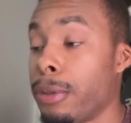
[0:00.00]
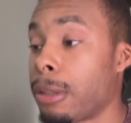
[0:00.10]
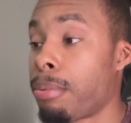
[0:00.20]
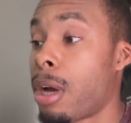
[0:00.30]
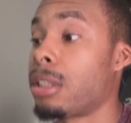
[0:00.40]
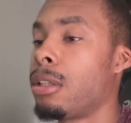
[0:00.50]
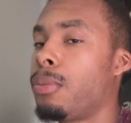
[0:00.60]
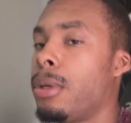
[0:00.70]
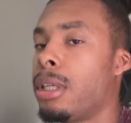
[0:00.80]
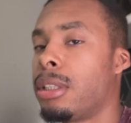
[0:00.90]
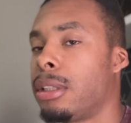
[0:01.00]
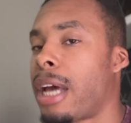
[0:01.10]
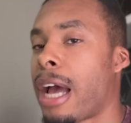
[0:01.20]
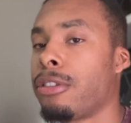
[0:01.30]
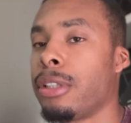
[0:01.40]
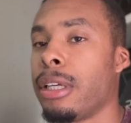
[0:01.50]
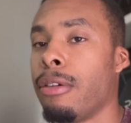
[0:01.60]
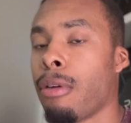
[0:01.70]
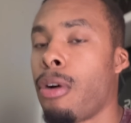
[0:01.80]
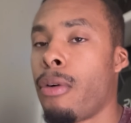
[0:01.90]
process was to actually
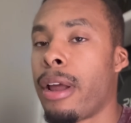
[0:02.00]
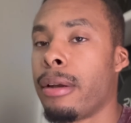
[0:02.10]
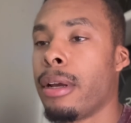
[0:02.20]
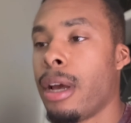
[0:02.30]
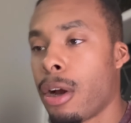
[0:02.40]
grow and